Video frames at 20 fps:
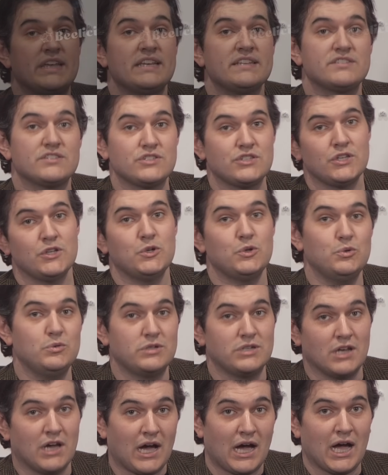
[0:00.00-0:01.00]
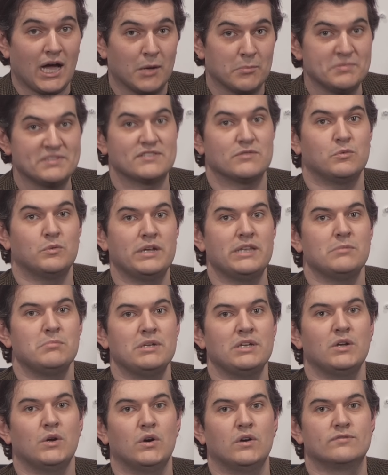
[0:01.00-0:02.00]
These two knobs win
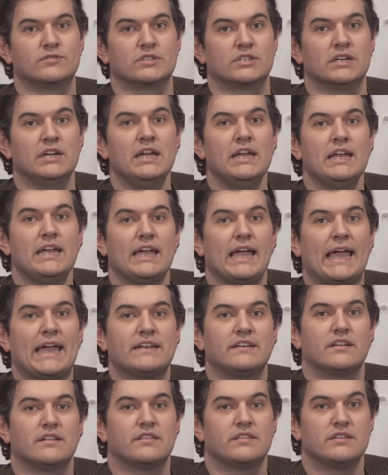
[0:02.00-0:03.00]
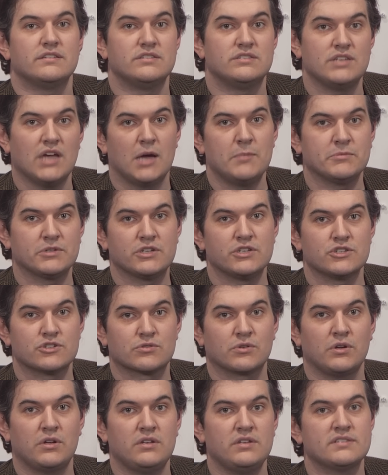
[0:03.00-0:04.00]
me over, and the dumb
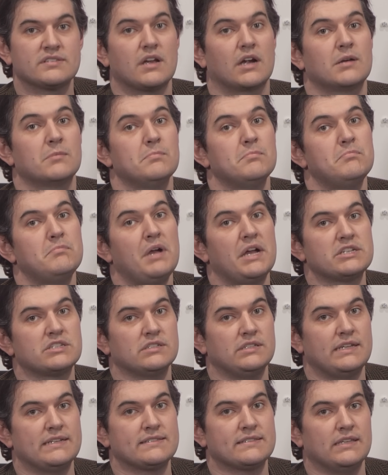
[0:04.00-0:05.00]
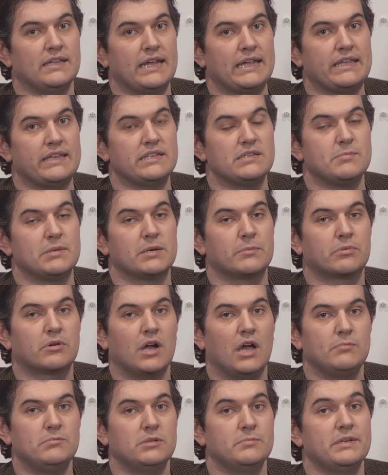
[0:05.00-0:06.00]
controls are much less likely to be a
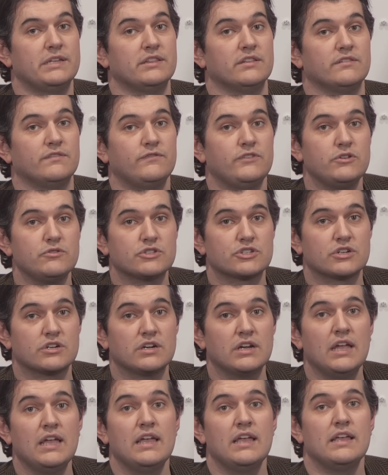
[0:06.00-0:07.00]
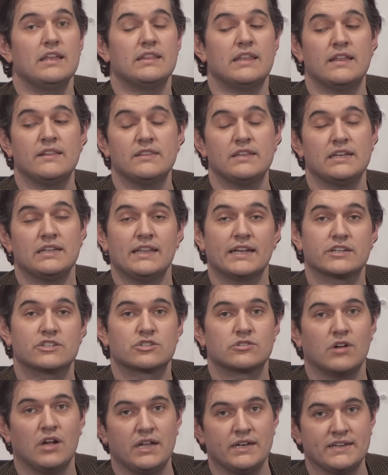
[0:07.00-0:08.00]
problem in the future than the
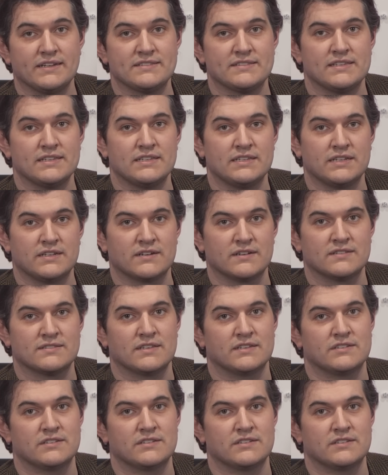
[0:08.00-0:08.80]
electronics in here,